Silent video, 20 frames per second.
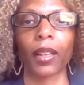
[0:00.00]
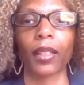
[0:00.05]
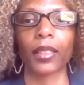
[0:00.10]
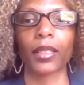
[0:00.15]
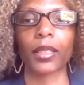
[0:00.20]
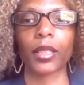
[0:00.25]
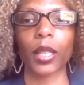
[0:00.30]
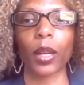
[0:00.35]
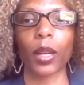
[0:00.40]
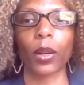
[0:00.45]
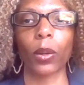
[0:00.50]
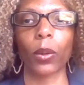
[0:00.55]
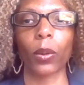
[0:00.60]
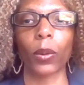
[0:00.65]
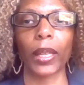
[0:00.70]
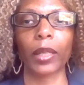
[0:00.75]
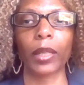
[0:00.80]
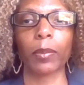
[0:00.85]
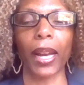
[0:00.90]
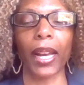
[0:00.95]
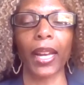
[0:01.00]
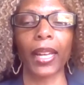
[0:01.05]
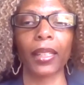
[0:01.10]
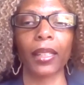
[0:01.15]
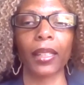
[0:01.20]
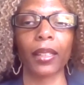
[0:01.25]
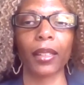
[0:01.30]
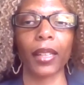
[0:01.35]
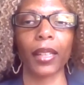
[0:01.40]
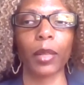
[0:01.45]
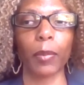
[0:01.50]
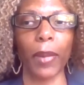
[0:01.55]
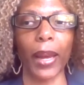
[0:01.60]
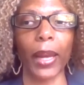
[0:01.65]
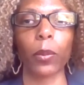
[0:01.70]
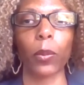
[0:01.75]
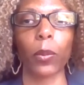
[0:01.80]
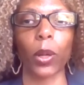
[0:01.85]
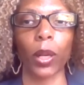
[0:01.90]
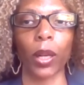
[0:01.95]
So in
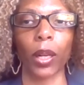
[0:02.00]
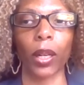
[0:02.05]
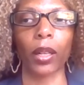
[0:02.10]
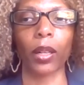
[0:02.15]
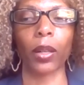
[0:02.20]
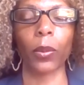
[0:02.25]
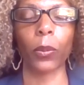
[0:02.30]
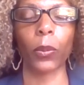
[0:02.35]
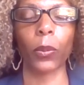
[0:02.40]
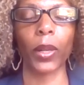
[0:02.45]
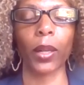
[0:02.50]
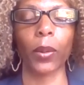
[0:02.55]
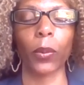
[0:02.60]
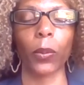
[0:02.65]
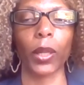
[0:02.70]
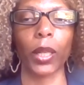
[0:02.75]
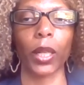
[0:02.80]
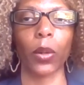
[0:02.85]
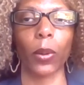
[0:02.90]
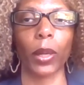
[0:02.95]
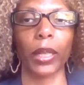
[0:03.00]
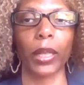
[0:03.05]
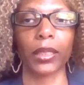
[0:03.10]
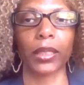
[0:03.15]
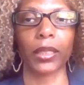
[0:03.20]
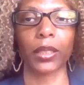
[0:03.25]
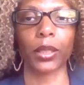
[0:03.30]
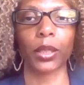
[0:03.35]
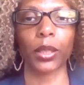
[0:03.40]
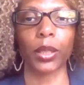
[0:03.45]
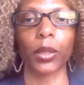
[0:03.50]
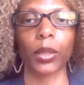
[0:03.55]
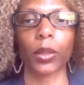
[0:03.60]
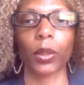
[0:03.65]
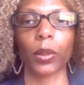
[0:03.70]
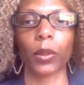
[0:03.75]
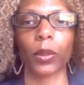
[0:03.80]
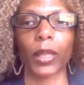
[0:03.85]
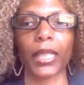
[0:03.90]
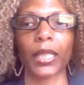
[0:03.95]
my work, what we're going to
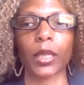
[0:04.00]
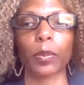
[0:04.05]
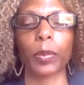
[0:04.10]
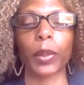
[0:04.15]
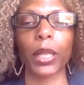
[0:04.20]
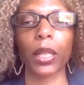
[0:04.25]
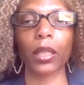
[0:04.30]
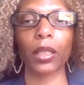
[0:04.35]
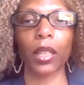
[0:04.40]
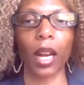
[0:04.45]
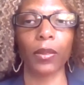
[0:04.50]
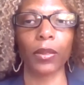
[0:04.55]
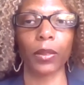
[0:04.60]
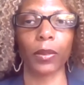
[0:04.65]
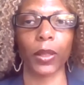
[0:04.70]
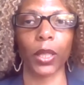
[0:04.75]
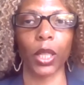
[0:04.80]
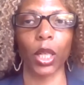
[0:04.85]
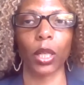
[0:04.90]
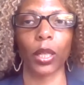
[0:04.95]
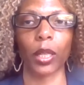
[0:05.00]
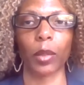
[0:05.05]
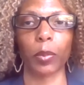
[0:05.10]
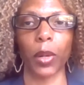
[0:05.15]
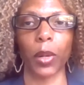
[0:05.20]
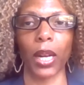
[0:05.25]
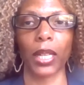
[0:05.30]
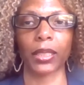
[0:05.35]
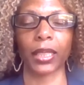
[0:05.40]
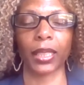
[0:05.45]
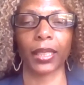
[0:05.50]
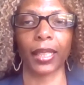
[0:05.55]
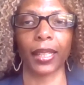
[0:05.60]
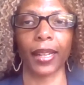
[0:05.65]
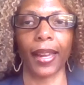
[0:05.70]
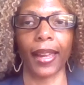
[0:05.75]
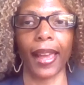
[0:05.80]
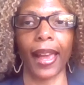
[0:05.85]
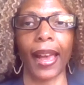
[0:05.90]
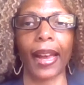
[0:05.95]
do is build off of a current project that
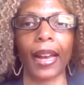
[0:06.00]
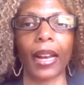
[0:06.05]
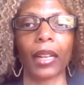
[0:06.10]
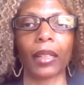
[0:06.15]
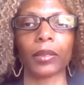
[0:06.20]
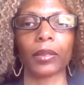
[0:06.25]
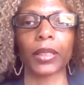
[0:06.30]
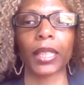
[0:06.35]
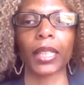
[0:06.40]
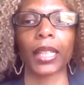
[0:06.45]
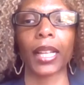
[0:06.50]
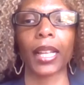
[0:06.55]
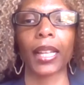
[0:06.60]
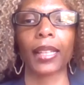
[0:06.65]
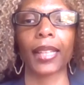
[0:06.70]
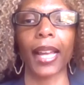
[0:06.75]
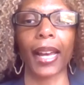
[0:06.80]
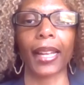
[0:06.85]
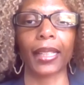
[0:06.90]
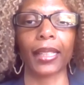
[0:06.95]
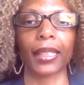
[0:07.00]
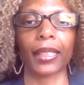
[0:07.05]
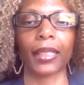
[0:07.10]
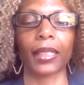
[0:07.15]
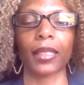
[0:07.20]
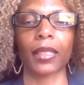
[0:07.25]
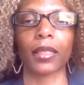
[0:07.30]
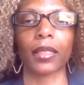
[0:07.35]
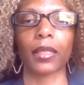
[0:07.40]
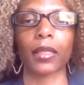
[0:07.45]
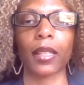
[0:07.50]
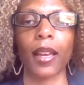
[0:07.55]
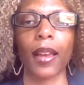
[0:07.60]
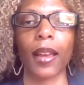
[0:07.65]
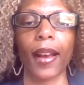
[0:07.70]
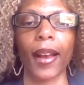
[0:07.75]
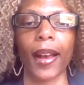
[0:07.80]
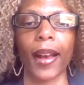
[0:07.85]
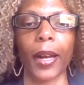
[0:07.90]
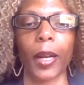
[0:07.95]
I have that is
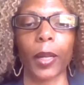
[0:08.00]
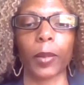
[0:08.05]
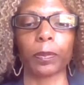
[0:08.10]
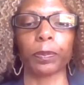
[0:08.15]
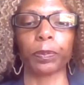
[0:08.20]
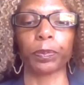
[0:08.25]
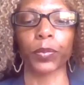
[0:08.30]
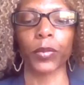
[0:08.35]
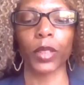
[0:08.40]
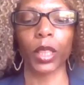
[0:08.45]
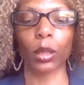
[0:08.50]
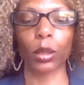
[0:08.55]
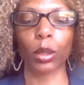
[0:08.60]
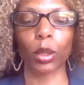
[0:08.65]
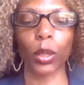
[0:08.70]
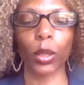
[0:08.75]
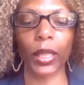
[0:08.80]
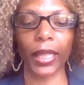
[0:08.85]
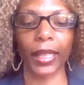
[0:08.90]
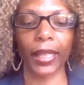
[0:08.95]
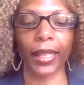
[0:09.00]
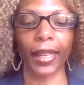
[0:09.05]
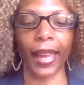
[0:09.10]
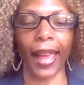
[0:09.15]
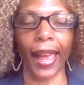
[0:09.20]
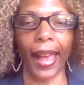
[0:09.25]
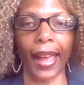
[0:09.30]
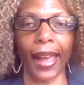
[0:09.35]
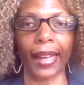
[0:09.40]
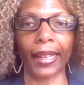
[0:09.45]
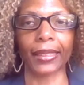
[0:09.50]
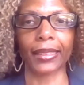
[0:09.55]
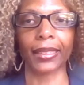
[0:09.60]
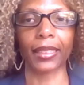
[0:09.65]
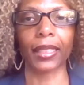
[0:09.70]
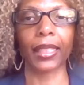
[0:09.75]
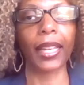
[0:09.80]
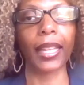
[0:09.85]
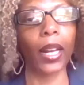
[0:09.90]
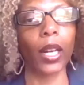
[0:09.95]
looking at
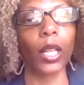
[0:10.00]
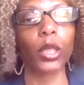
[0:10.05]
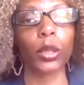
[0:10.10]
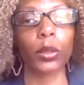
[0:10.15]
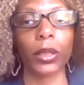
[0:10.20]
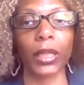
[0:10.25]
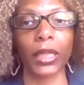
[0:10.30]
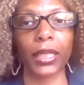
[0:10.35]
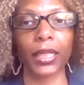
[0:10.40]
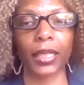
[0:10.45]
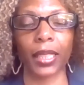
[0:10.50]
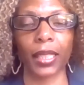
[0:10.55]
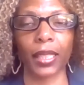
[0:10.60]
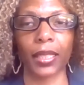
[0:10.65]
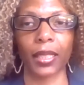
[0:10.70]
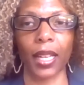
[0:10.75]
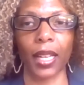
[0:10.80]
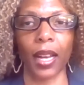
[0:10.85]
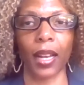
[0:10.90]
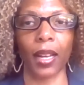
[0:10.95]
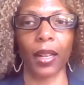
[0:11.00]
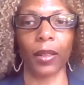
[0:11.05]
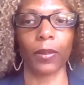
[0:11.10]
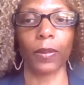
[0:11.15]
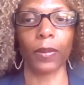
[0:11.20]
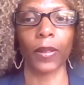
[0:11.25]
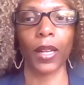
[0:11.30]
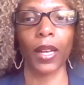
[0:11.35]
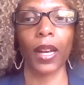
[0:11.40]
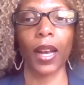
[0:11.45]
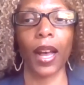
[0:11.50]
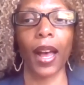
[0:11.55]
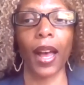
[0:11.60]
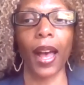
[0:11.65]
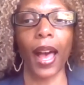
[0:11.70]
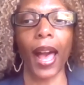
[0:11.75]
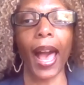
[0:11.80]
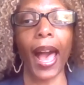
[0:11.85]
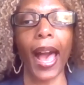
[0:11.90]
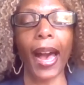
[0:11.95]
the characteristics of
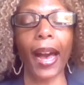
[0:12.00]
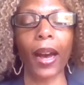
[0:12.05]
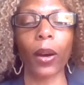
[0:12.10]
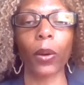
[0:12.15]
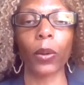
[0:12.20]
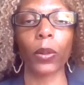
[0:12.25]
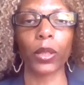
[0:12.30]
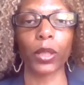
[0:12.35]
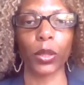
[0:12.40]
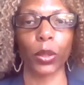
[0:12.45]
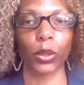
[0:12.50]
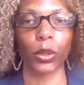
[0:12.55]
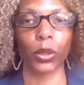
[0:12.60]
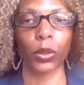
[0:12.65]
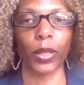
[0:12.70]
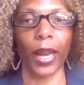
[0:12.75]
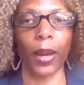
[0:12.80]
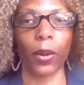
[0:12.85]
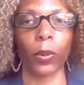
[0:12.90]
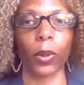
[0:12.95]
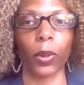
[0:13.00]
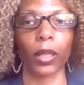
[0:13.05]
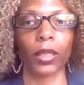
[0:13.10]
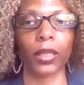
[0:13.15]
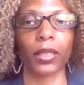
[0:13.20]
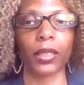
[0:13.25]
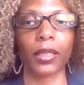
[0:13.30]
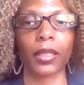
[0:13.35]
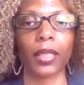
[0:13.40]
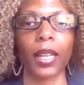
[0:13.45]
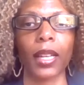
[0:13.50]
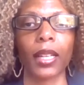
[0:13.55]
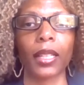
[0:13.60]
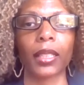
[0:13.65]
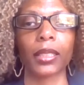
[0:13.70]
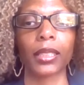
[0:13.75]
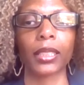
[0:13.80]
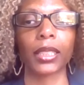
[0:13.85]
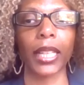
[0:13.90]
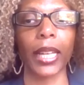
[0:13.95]
how social networks
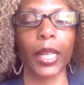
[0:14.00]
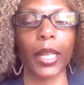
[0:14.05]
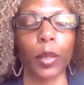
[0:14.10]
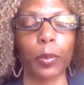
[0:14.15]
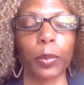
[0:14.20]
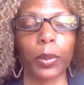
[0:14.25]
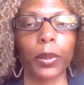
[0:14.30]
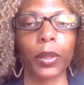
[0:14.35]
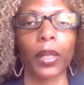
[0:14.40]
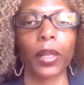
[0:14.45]
shape